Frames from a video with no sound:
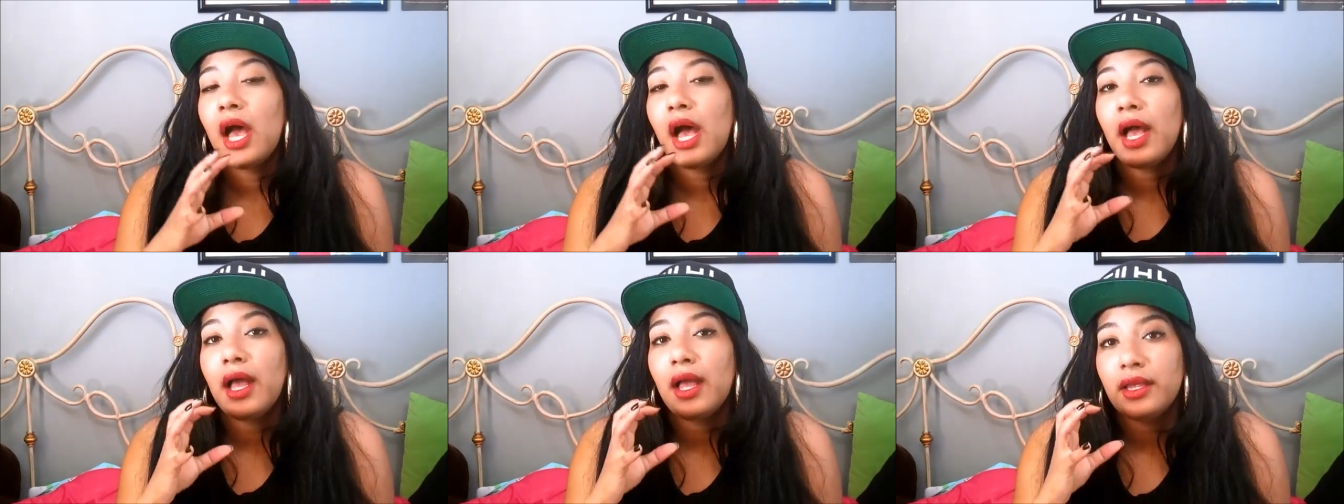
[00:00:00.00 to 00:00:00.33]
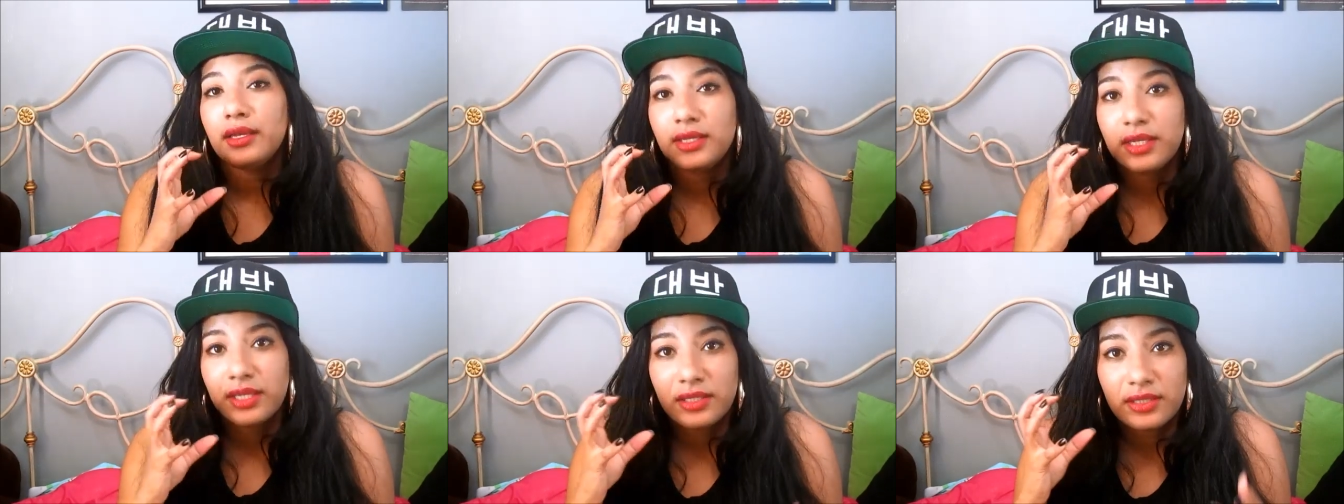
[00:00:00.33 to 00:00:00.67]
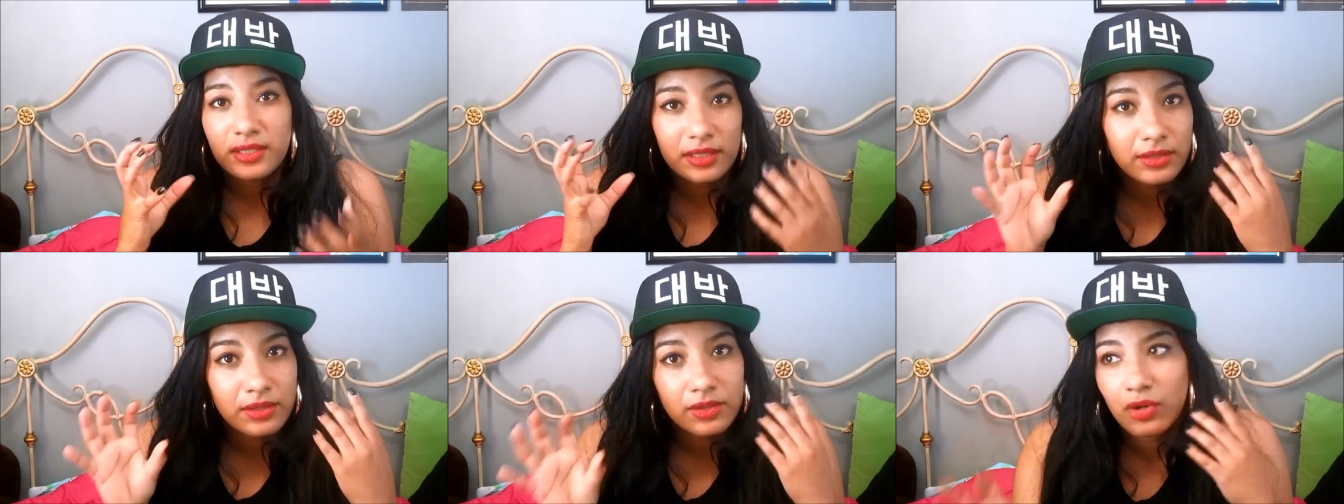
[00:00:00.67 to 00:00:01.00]
I need
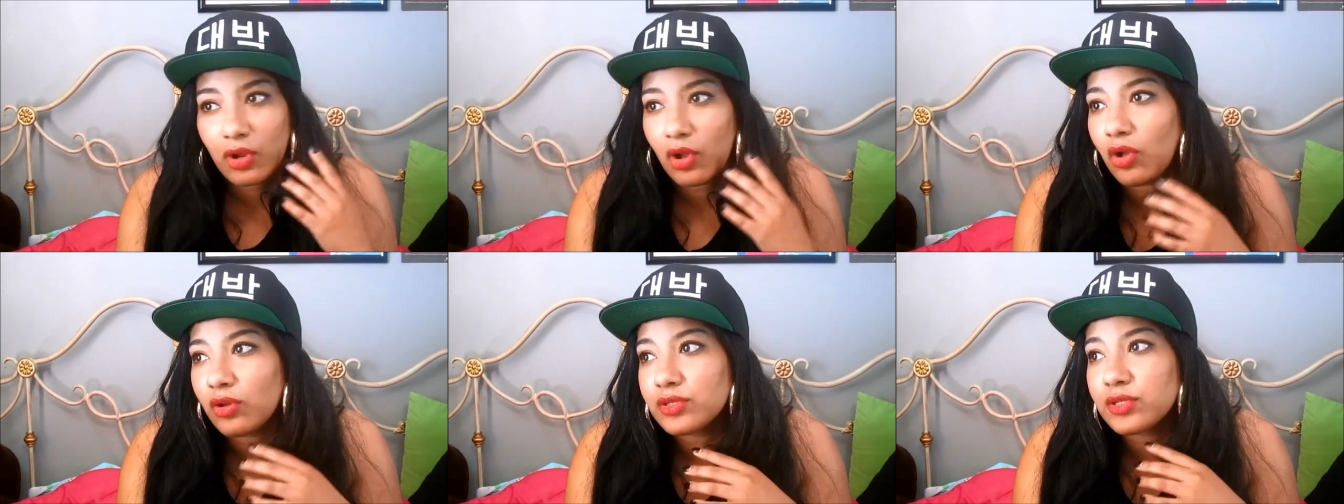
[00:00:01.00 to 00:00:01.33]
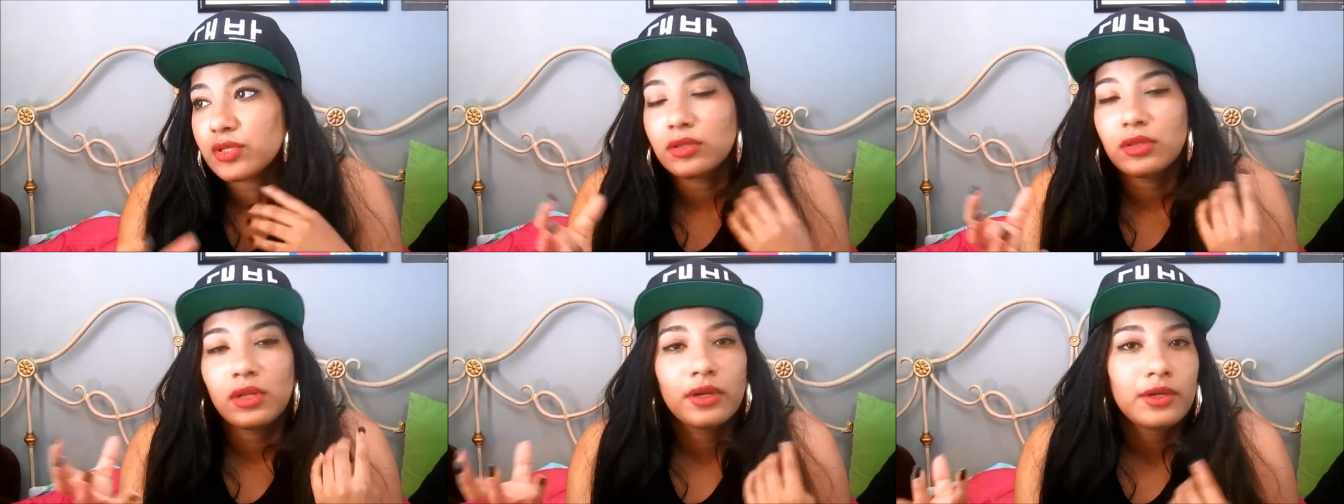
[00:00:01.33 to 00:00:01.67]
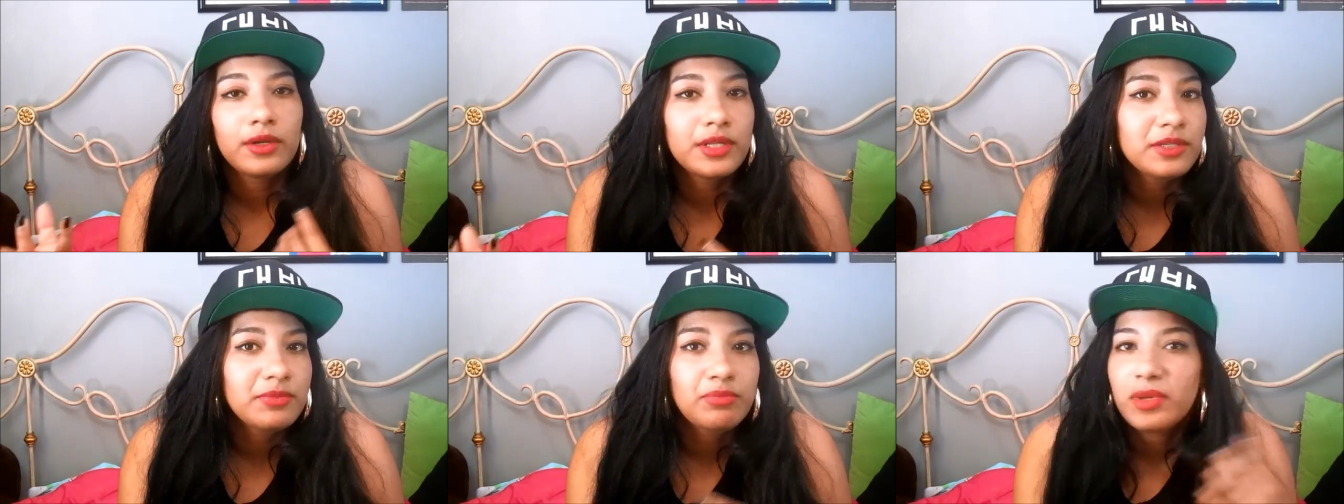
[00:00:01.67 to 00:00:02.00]
to, you know, also
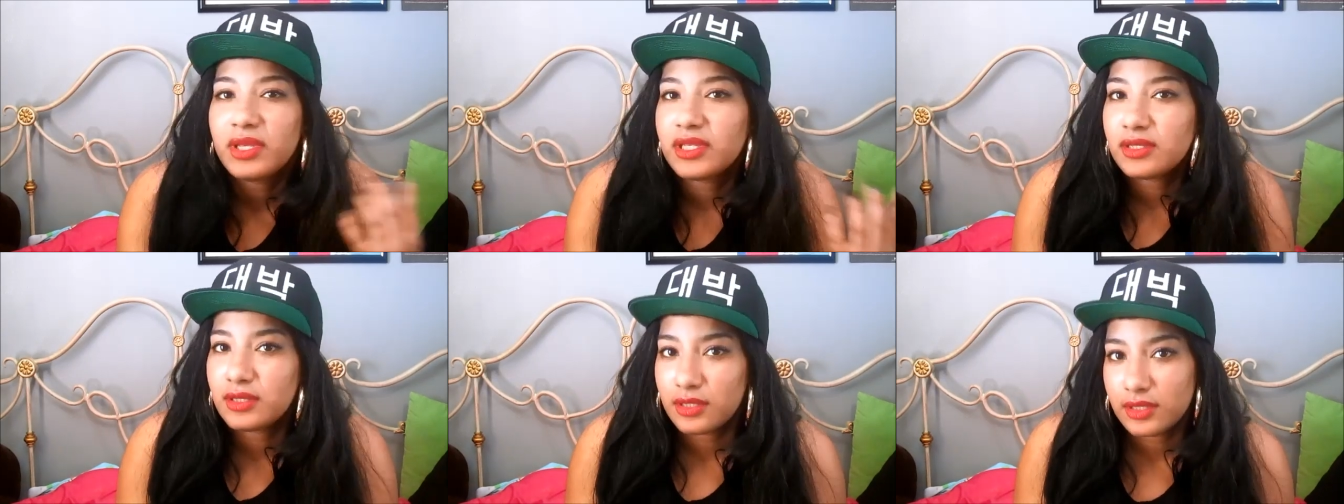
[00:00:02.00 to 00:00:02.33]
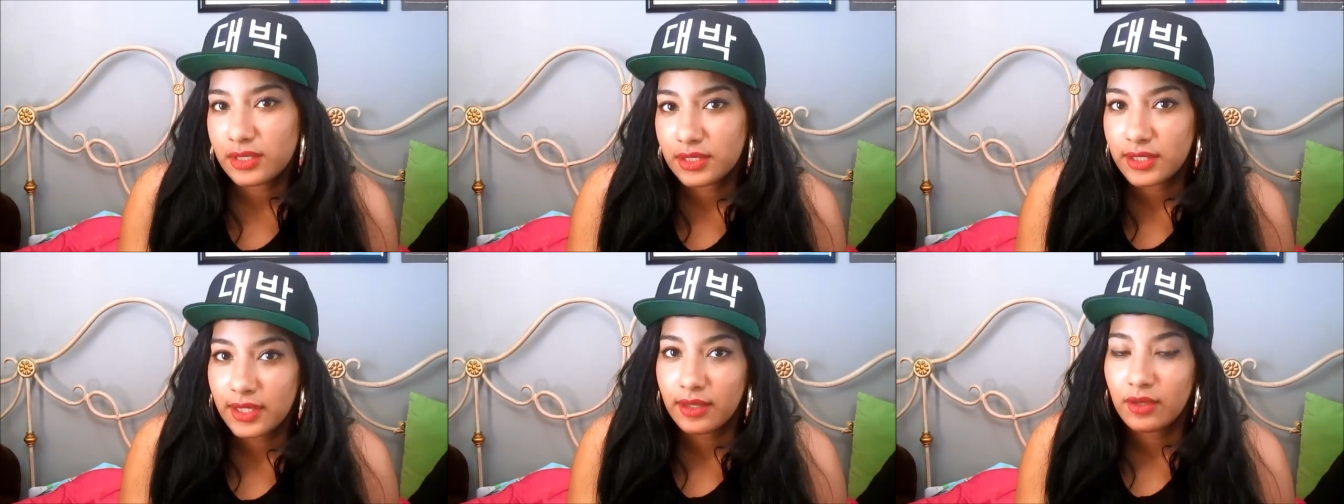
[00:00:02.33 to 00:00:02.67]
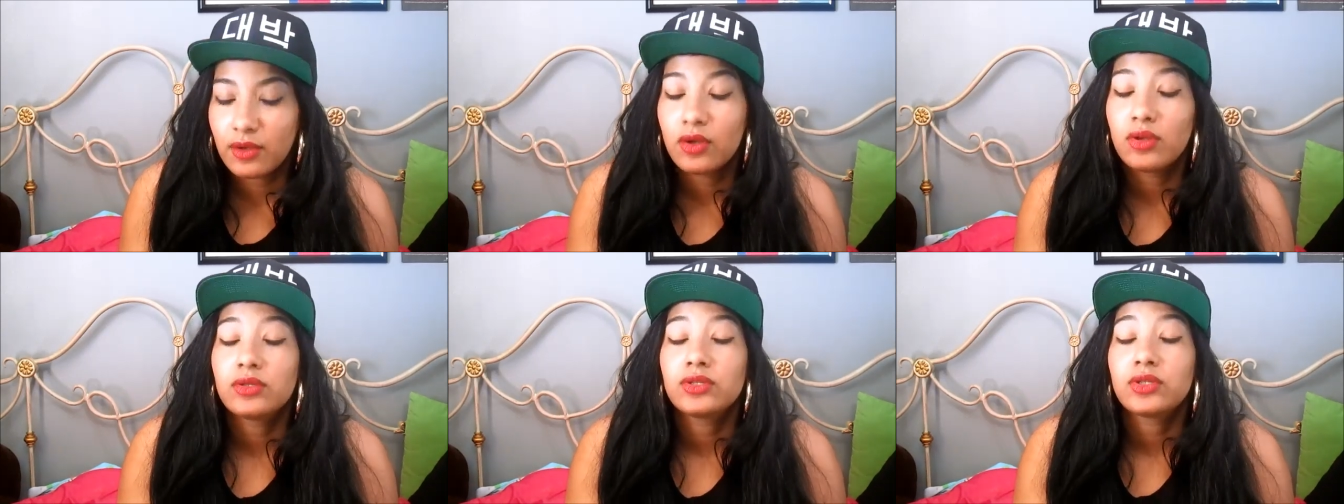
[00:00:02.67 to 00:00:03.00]
learn these business
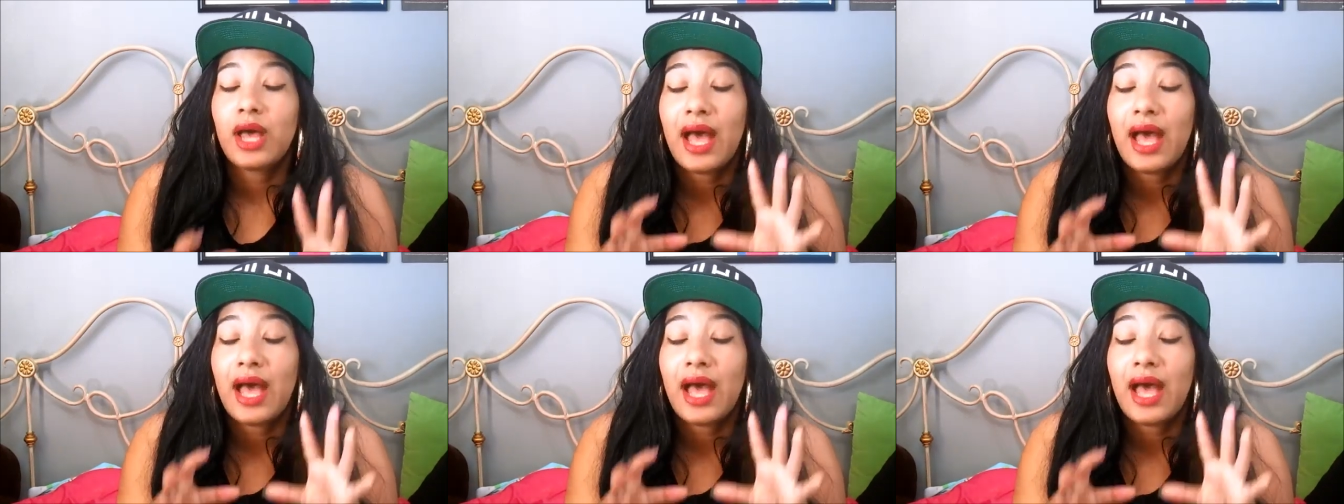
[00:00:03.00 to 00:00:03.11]
skills.